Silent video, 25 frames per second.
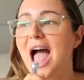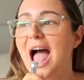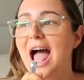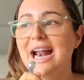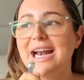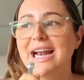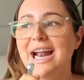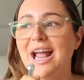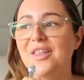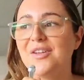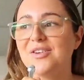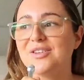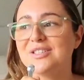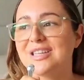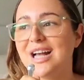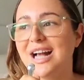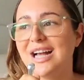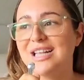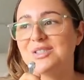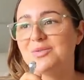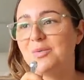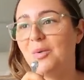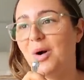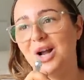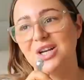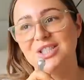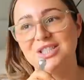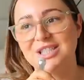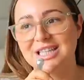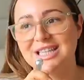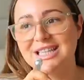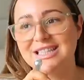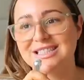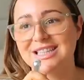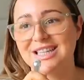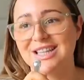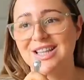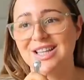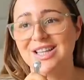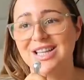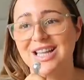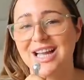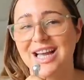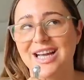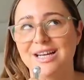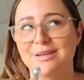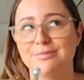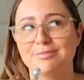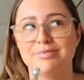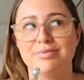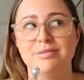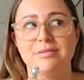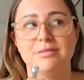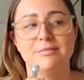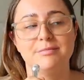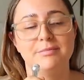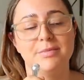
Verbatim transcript: any other sign's watching this and they're like,